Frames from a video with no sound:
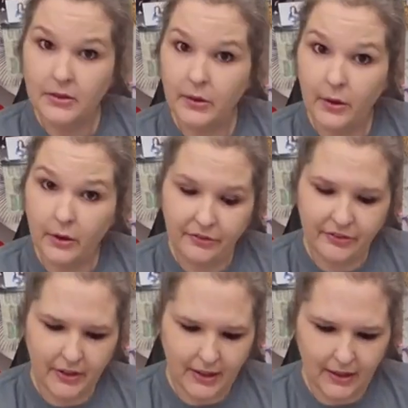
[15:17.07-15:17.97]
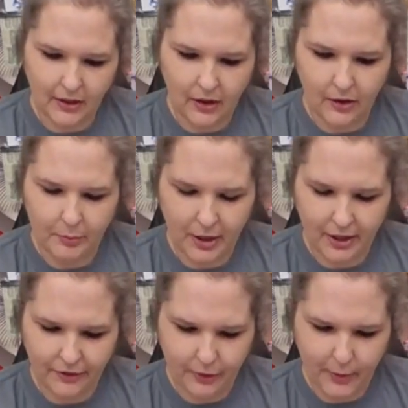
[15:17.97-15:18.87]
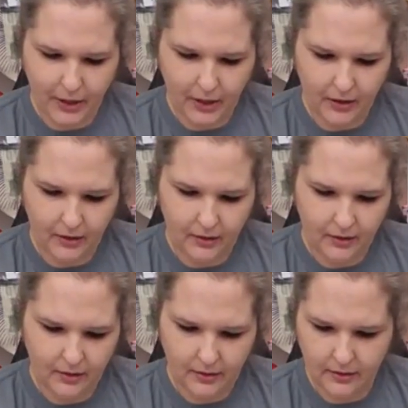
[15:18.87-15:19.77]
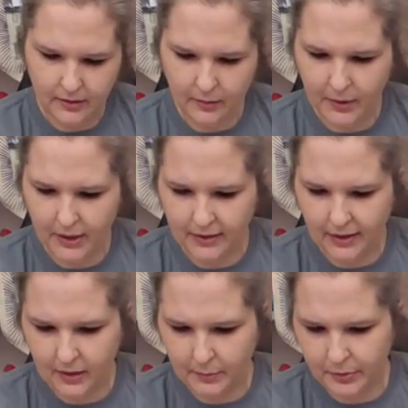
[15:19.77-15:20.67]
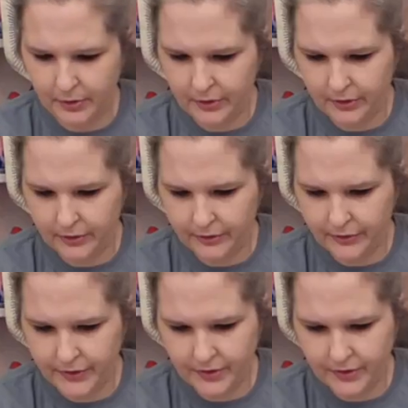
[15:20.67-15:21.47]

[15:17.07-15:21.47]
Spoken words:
So hopefully y'all pray for me that we get that approved,